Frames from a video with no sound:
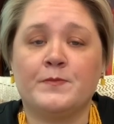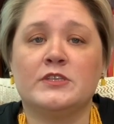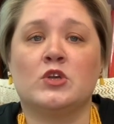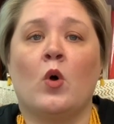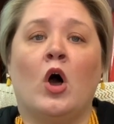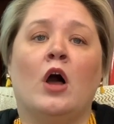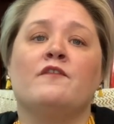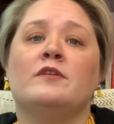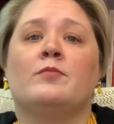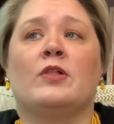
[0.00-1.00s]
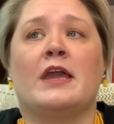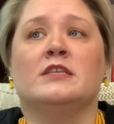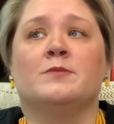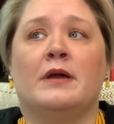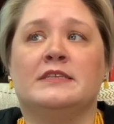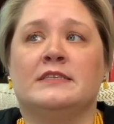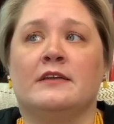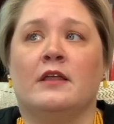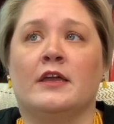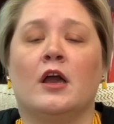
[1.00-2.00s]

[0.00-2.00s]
So often plans might say like,